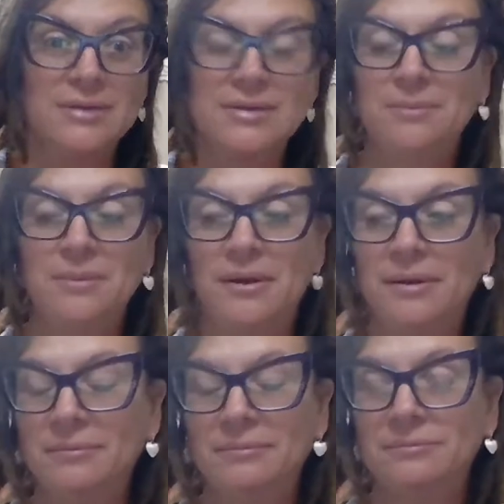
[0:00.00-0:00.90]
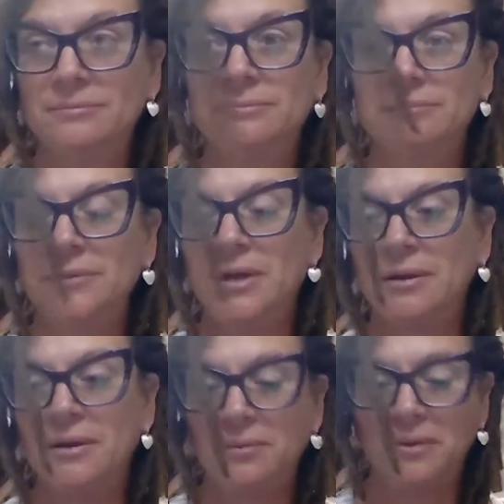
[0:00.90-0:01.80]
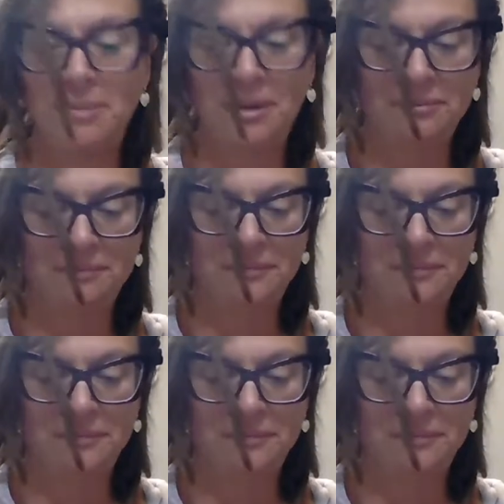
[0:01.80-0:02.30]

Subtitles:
I'm not going to worry about it.